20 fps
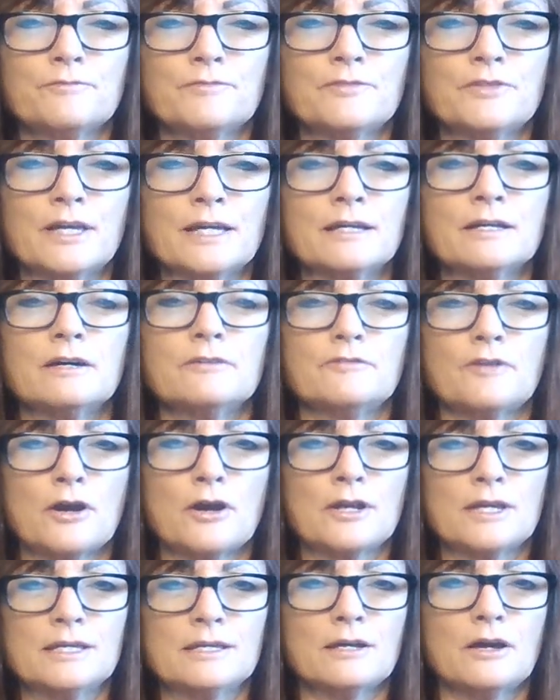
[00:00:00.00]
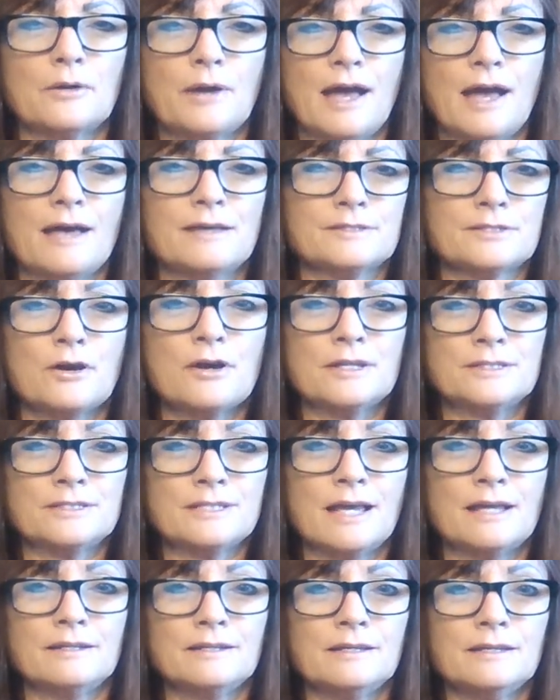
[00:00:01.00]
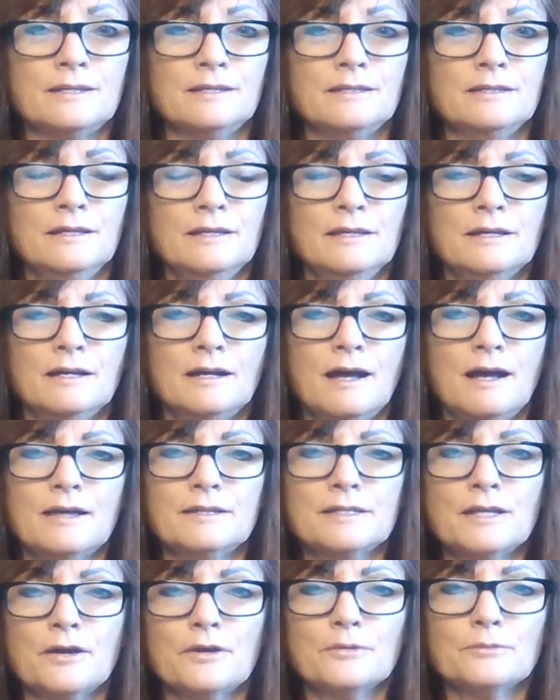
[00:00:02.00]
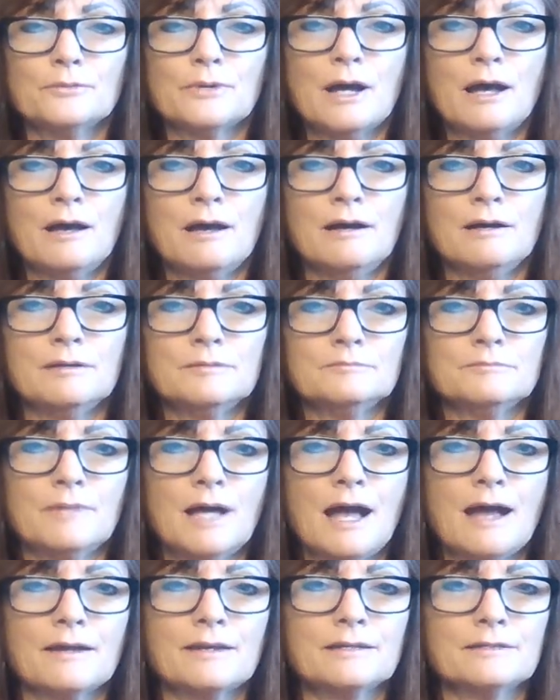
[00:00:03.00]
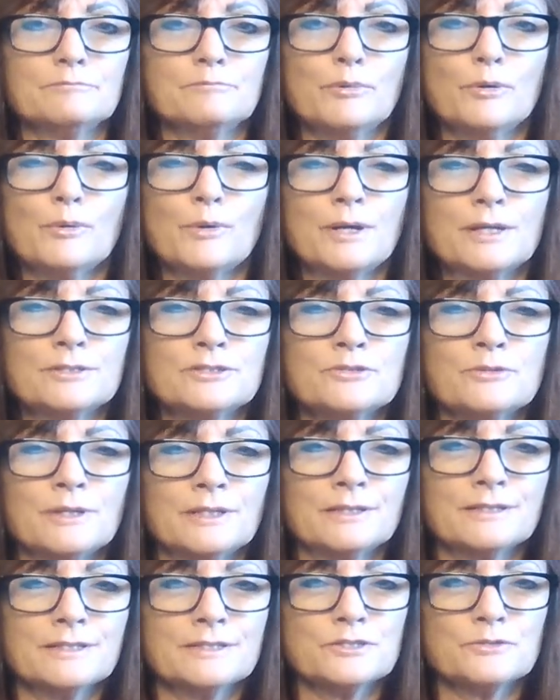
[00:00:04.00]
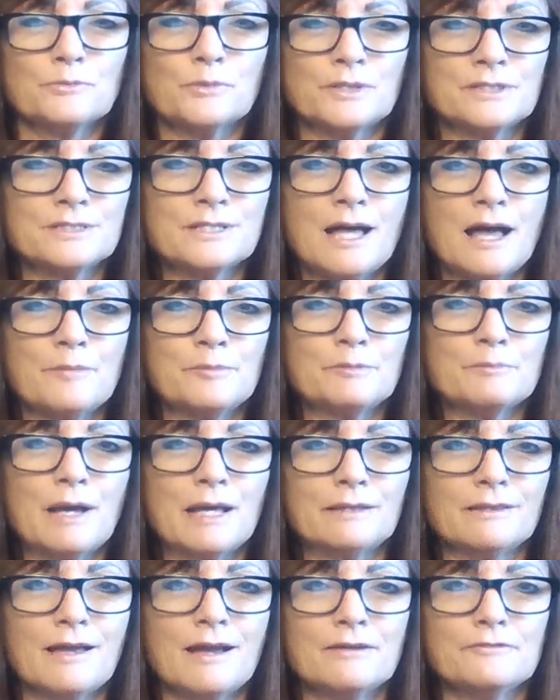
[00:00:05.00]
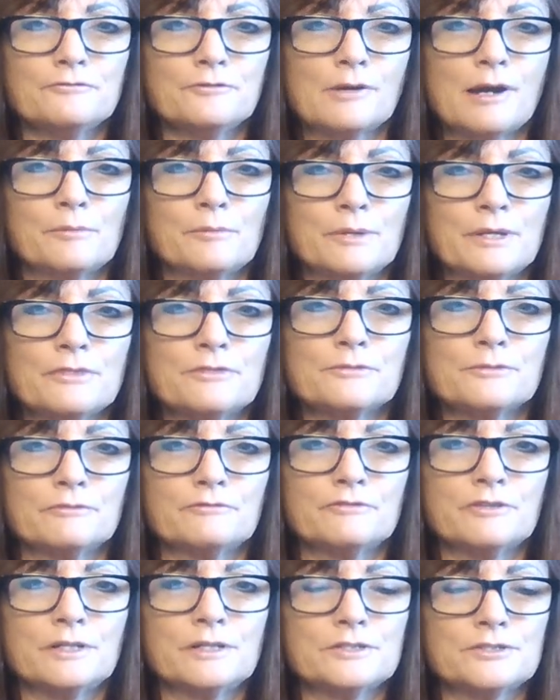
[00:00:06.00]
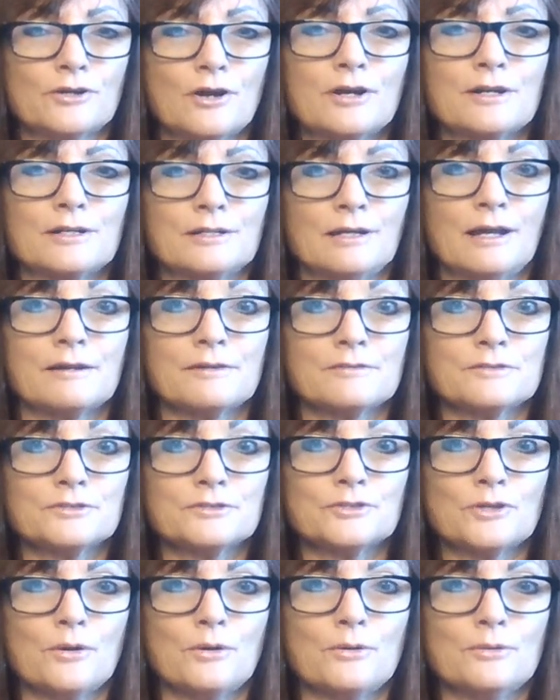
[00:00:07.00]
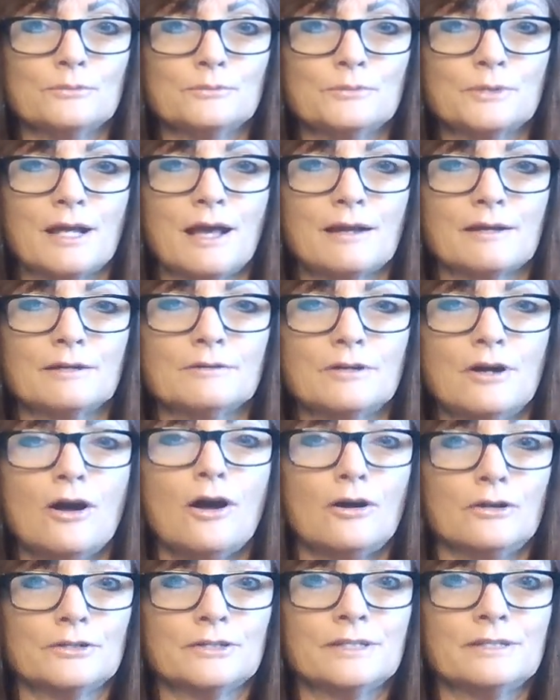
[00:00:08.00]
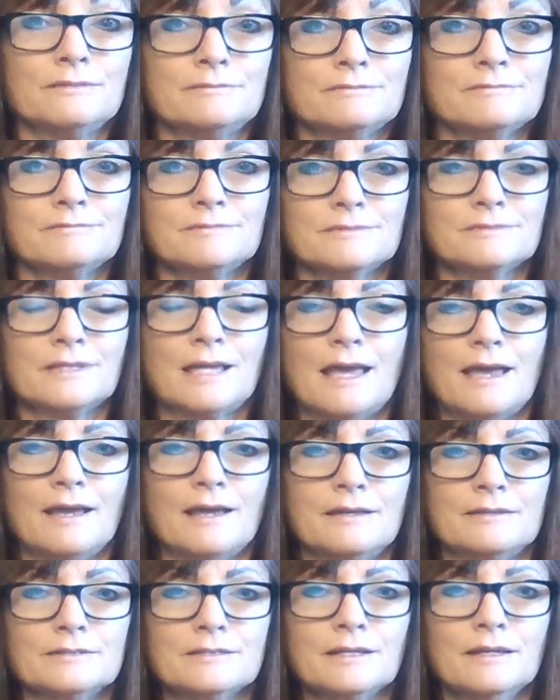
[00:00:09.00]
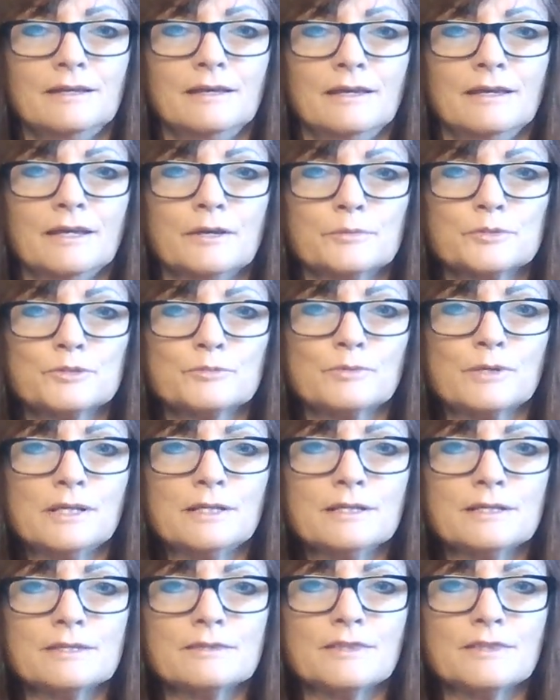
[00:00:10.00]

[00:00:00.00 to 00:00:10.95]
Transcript: think of our ego as our identity. I know um, I can point to at least one time in my life where I went through a very dark night of the soul, what I called it. And it was really